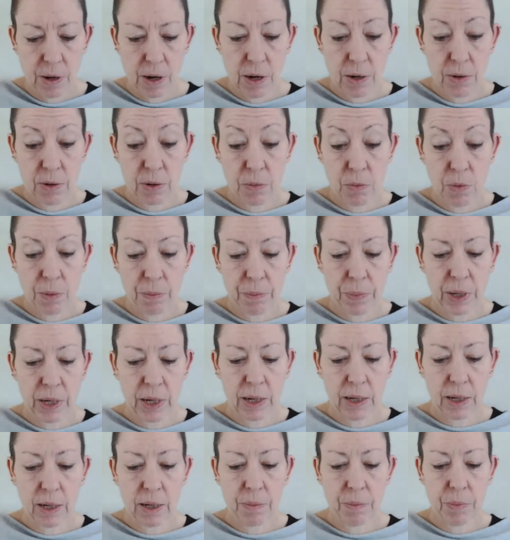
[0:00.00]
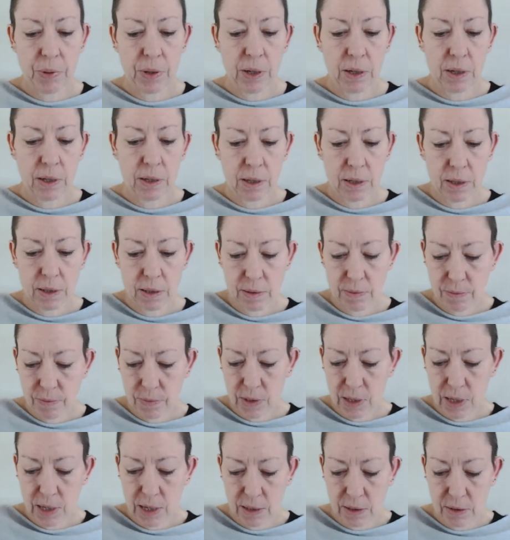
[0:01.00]
Only one back, but
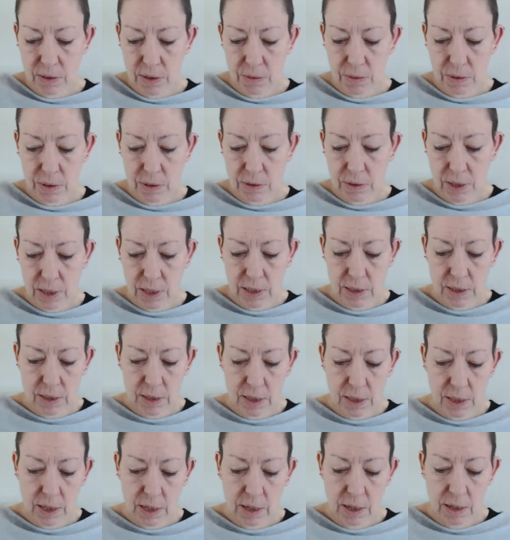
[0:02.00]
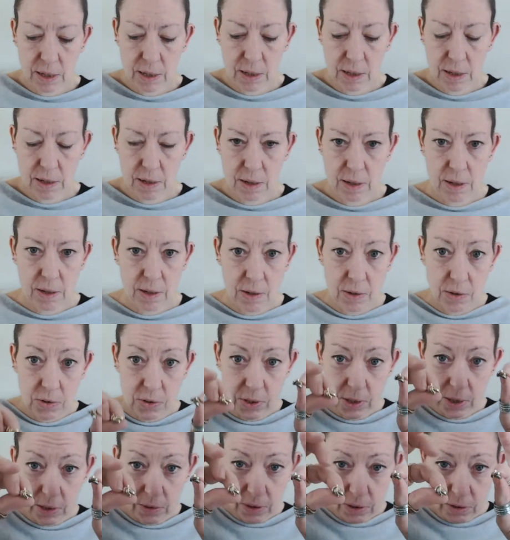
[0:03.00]
yeah, so I'll test that.
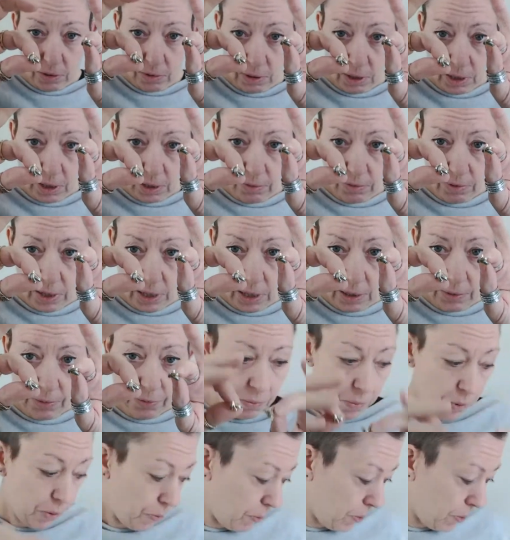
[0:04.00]
So I did all right, really, for my